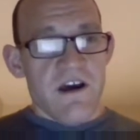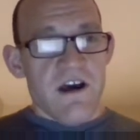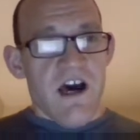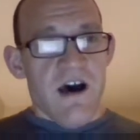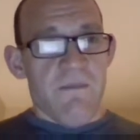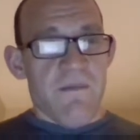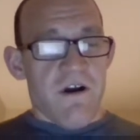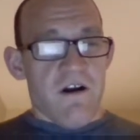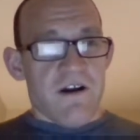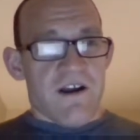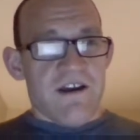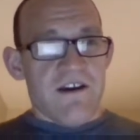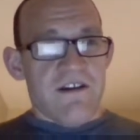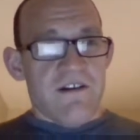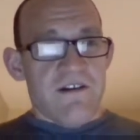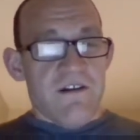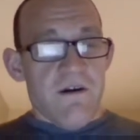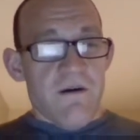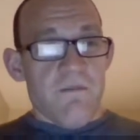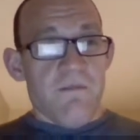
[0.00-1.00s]

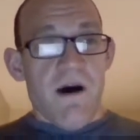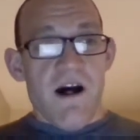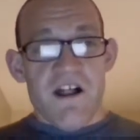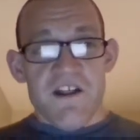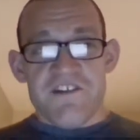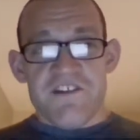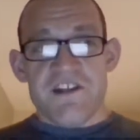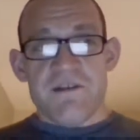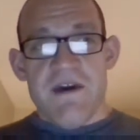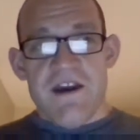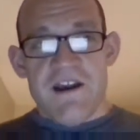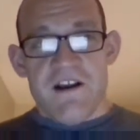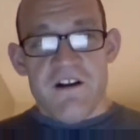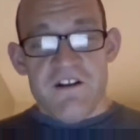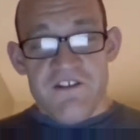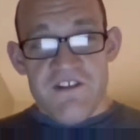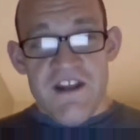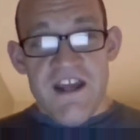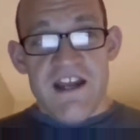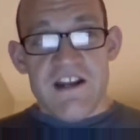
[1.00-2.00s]
American
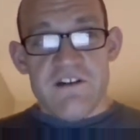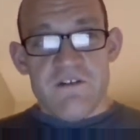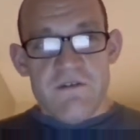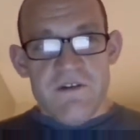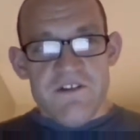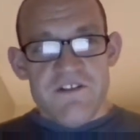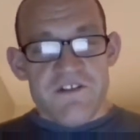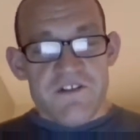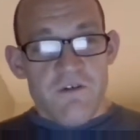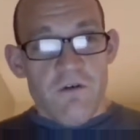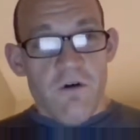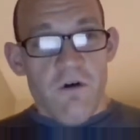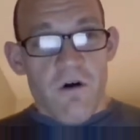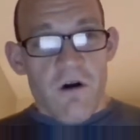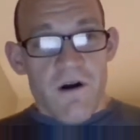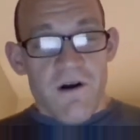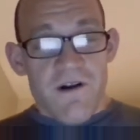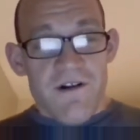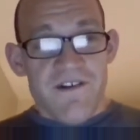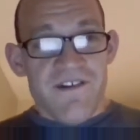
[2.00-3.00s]
policymakers' ignorance
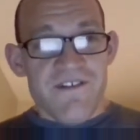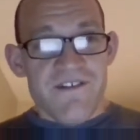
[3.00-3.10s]
or